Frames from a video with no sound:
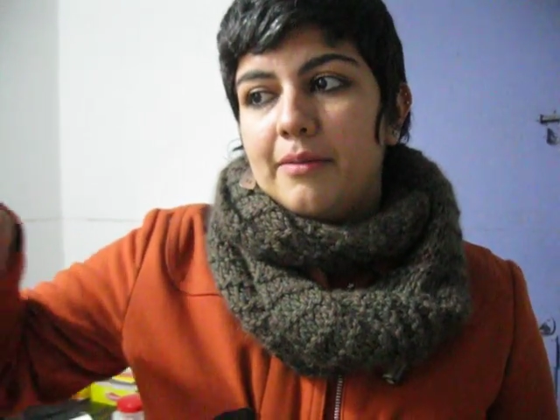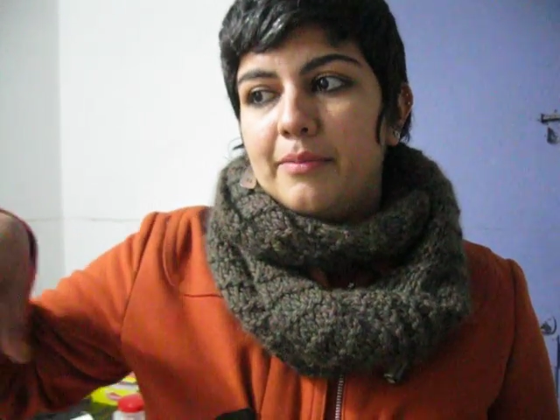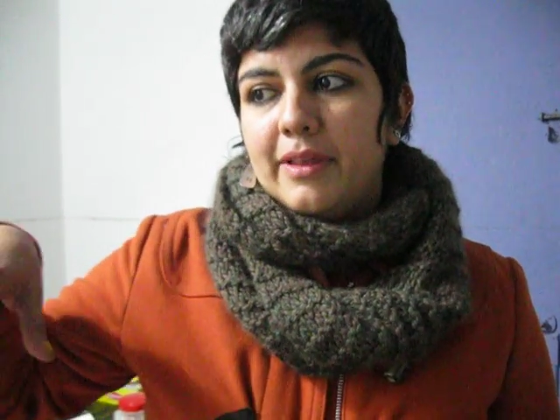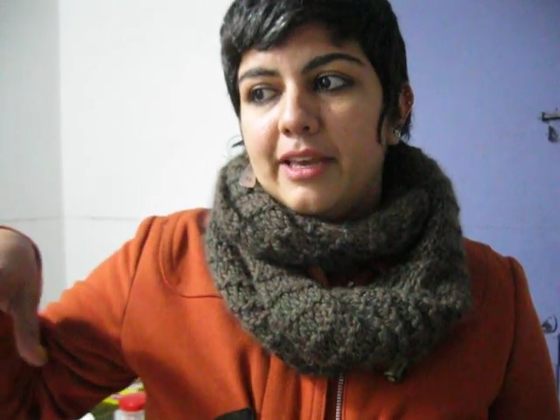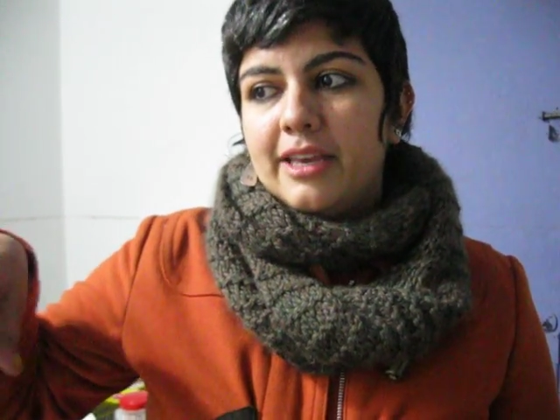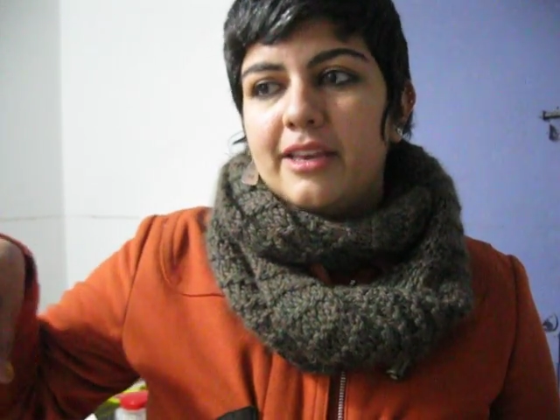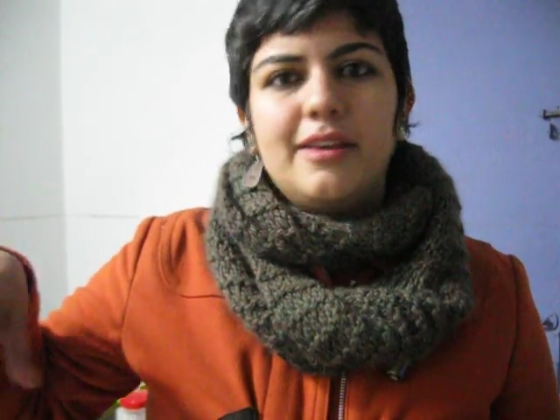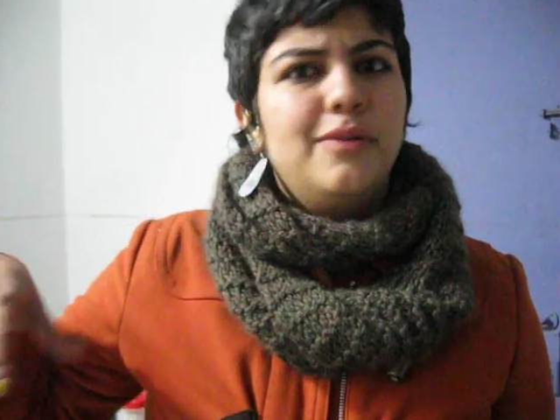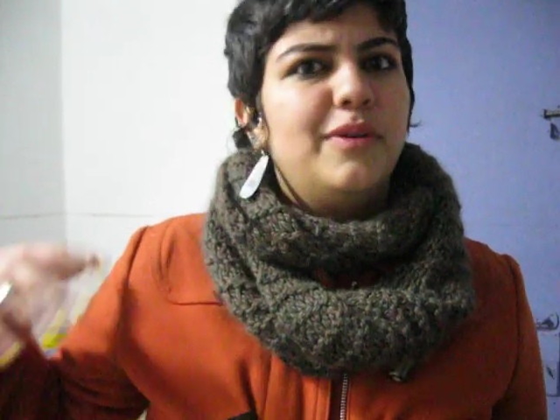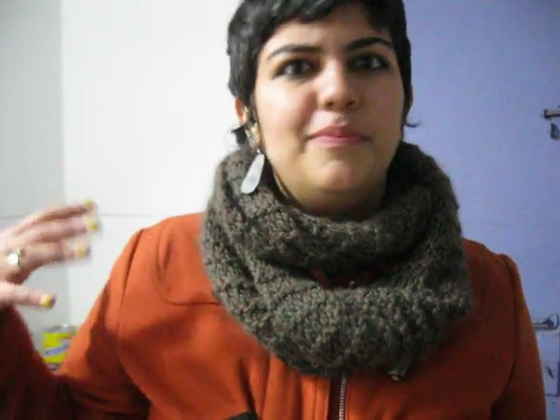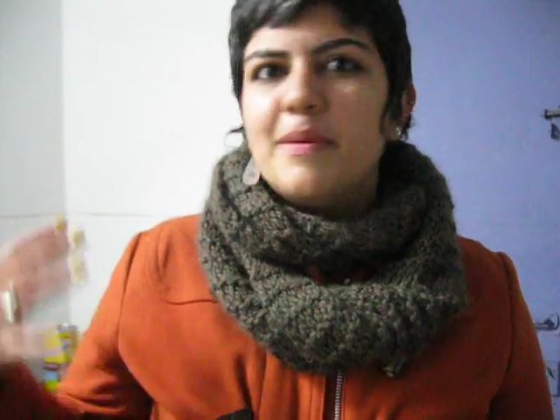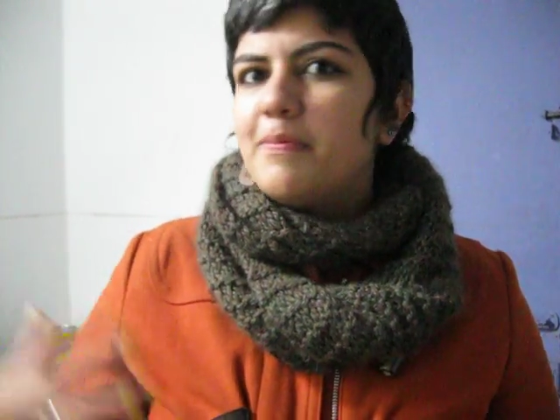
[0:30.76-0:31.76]
Like
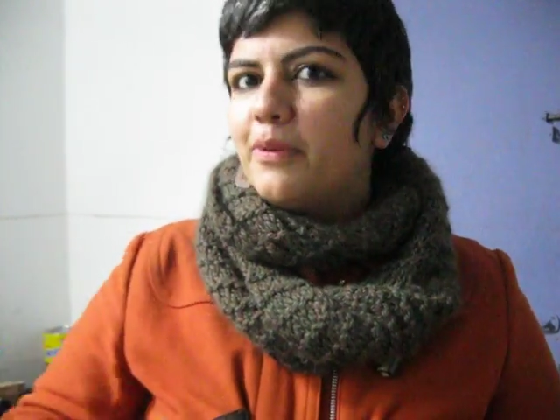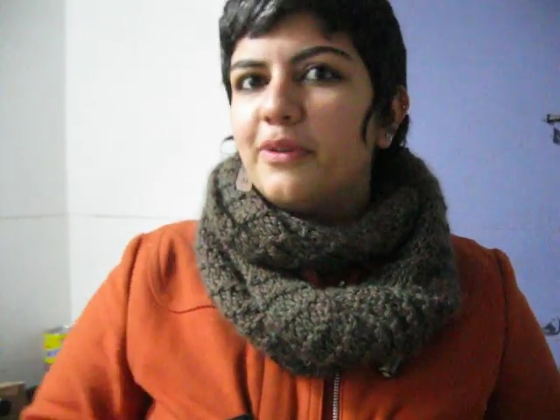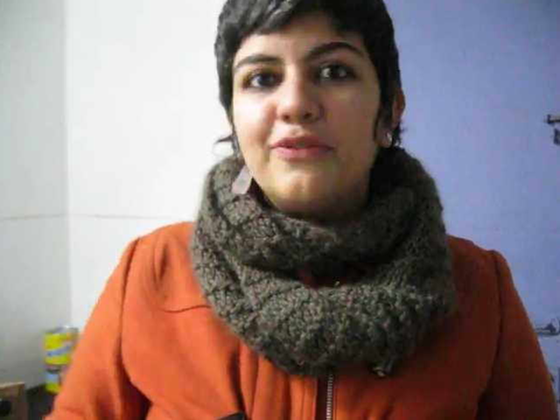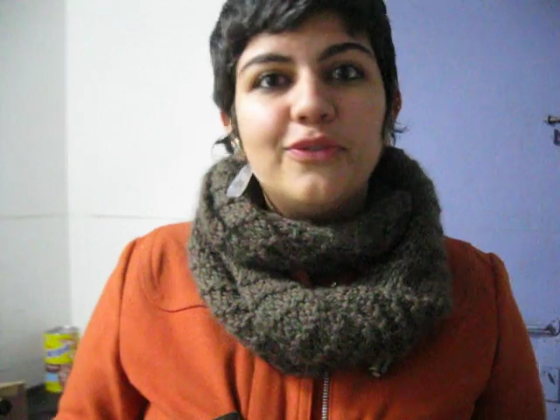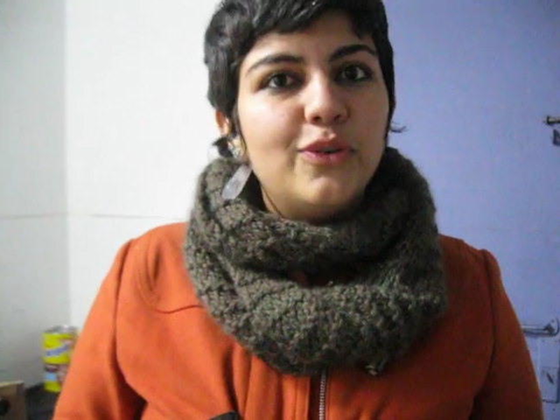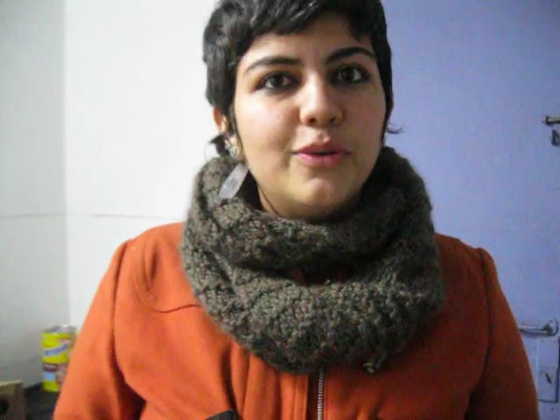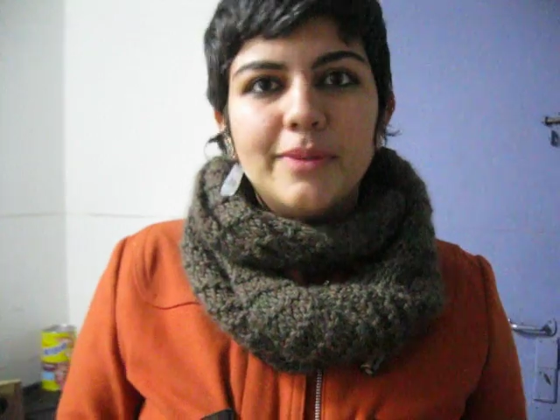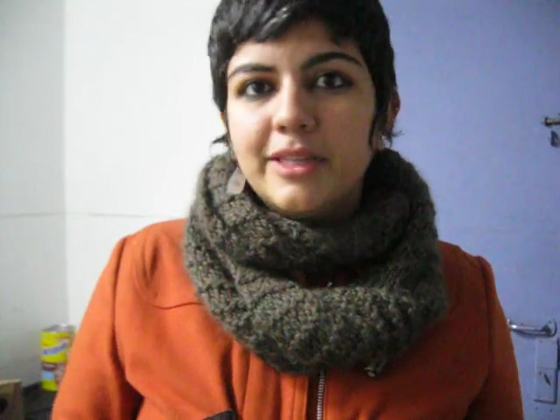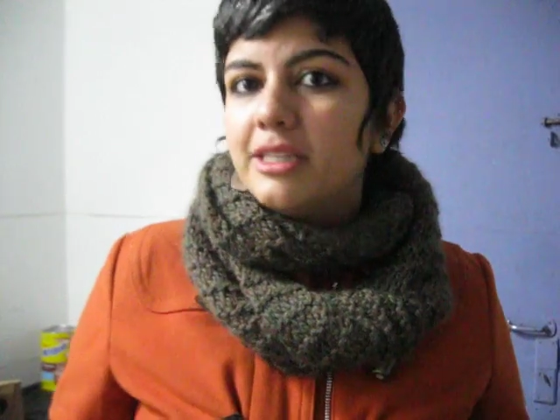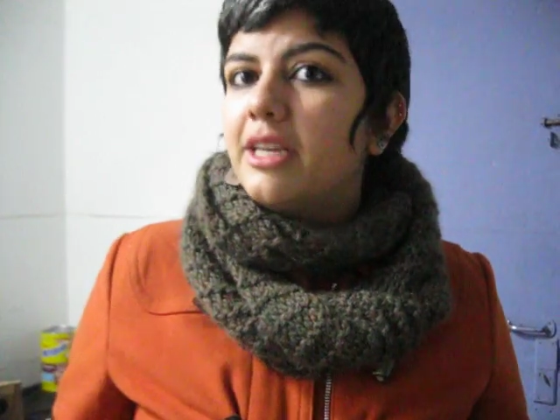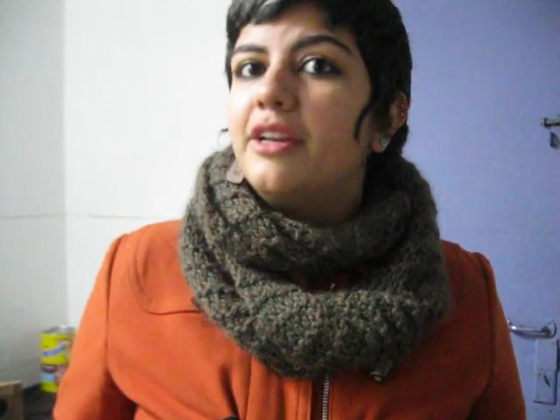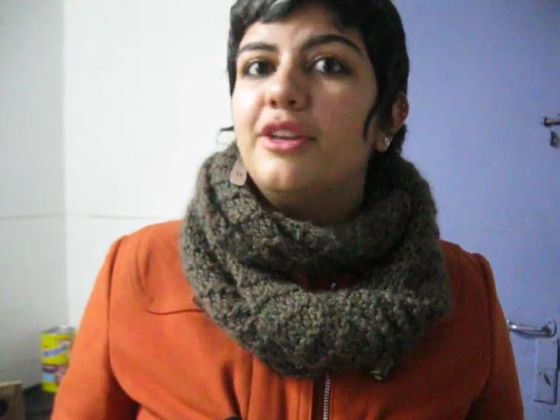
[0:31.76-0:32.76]
with people in full
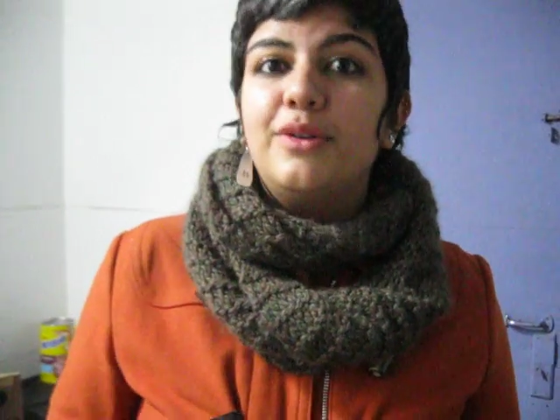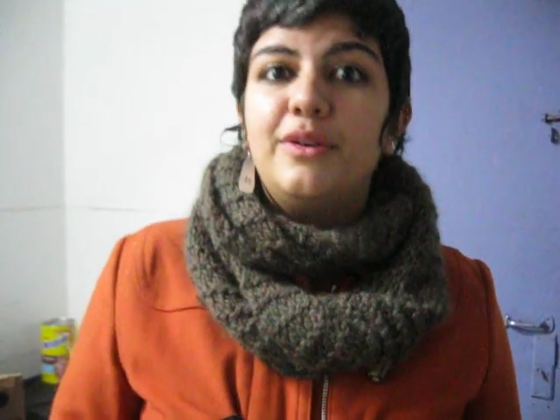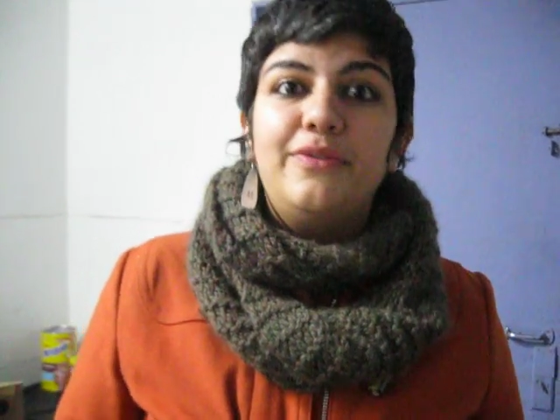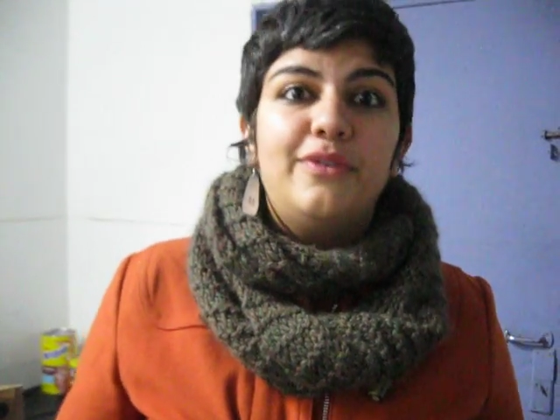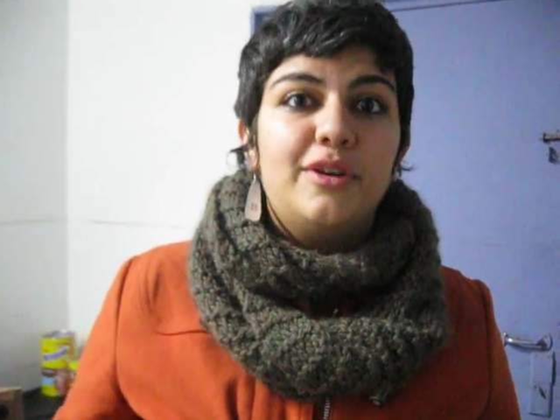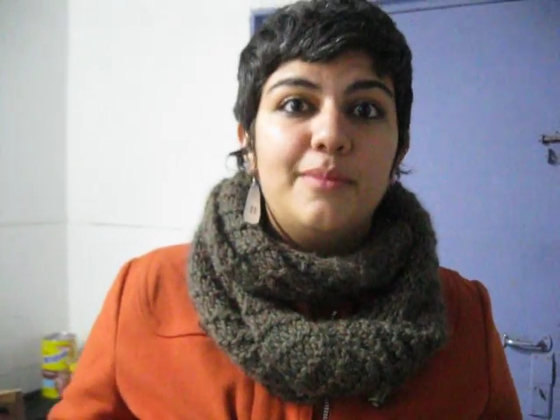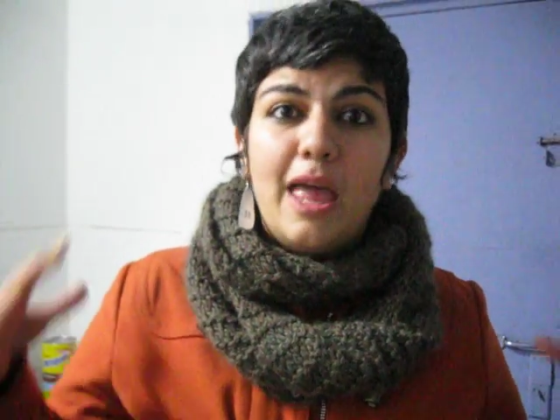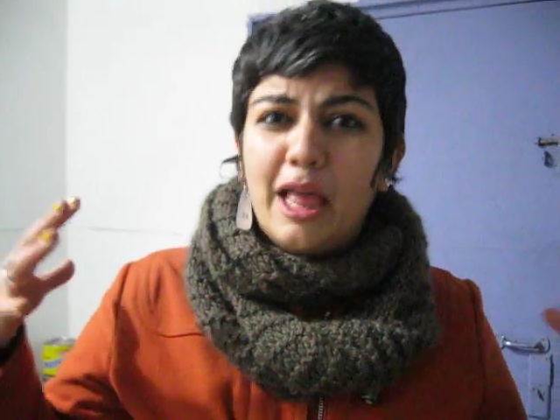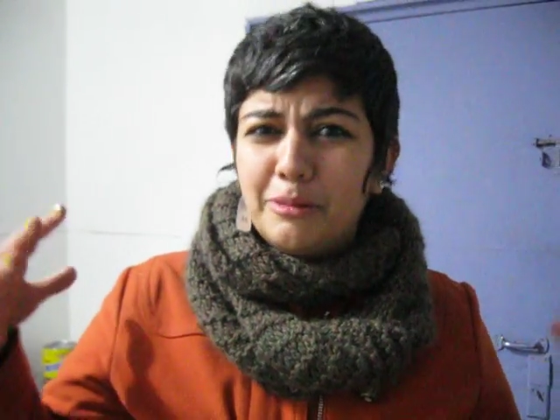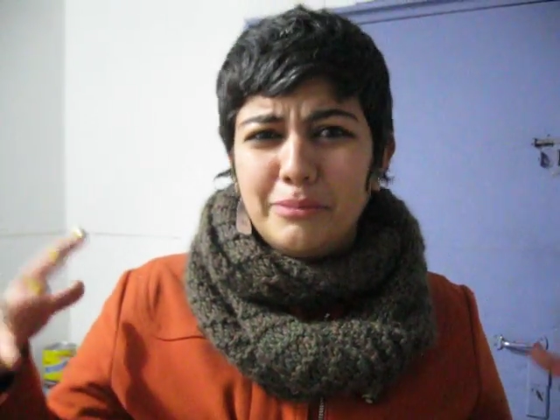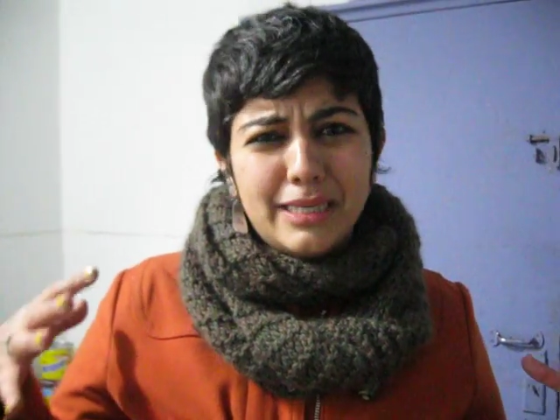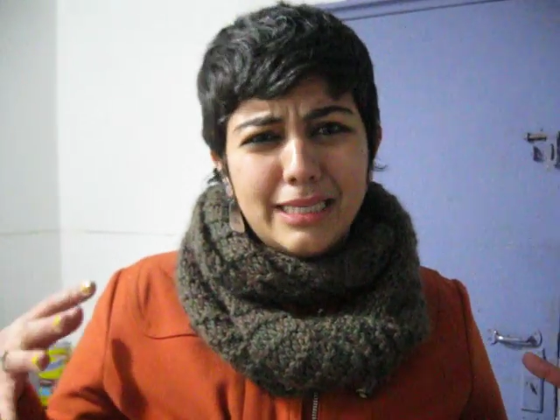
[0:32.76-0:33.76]
military uniform,
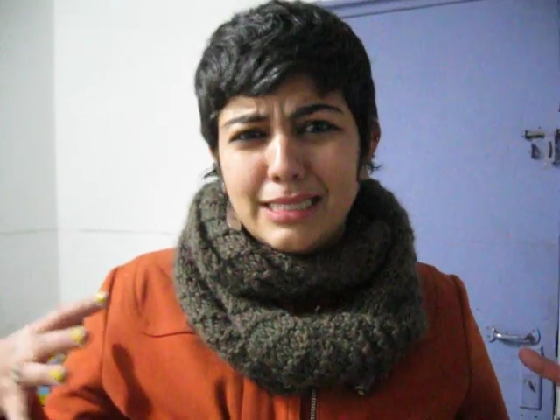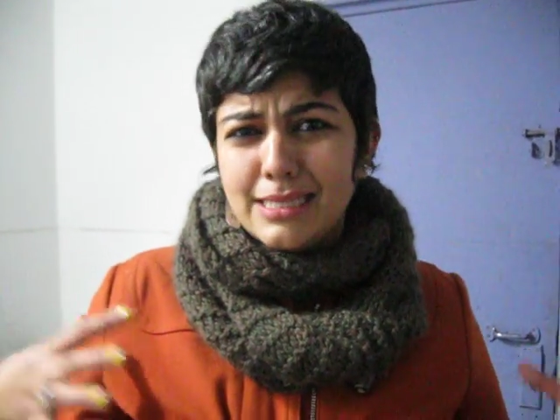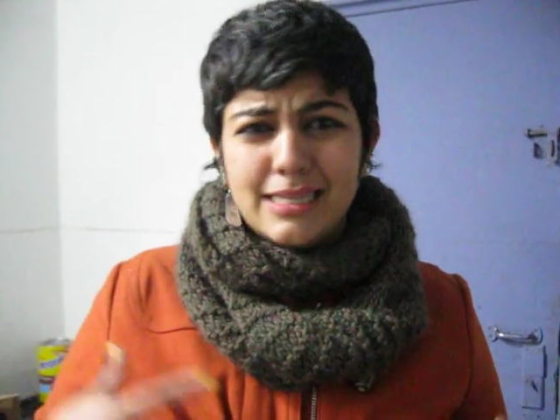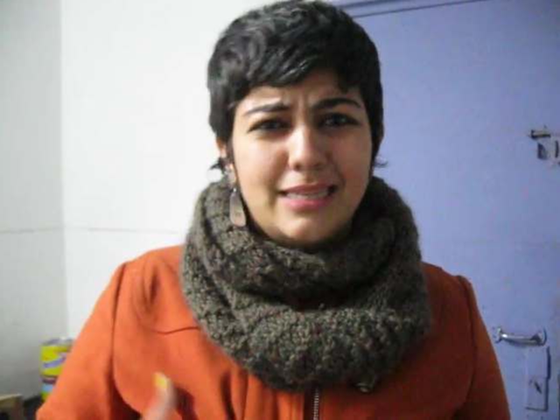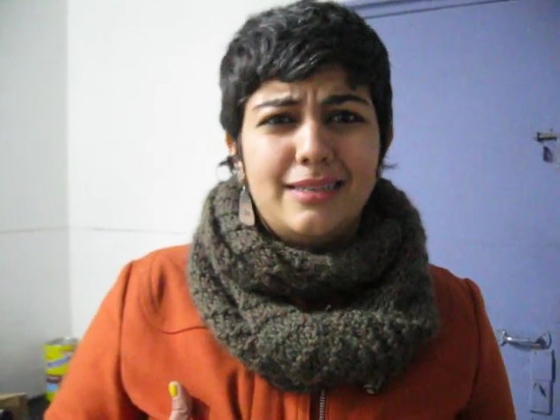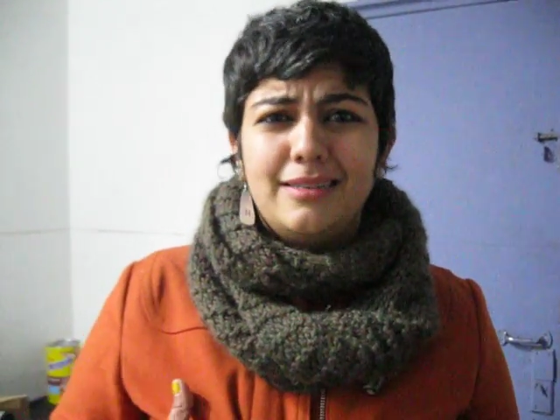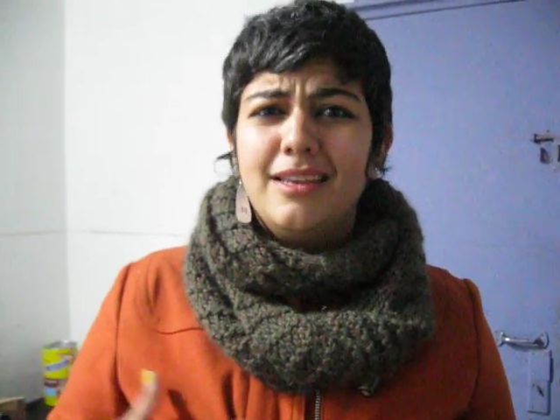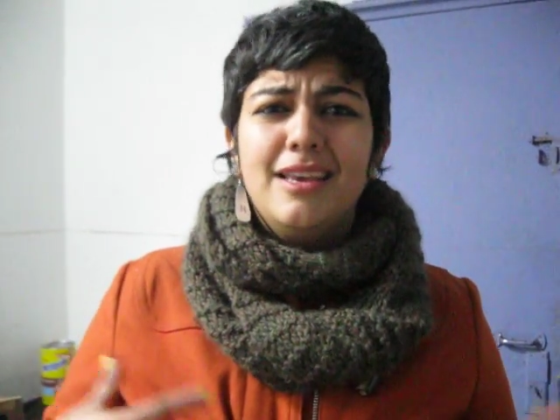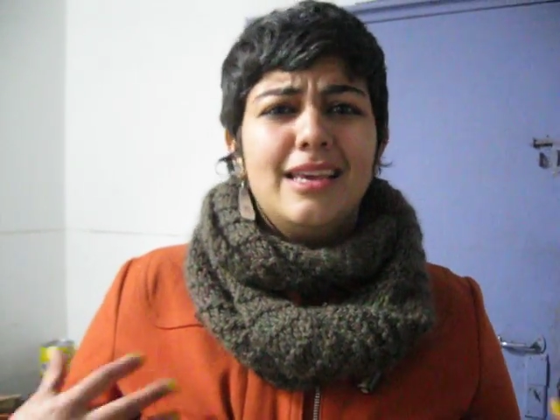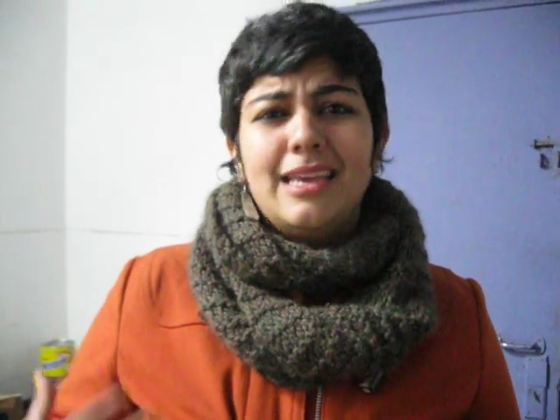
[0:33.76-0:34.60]
helmets and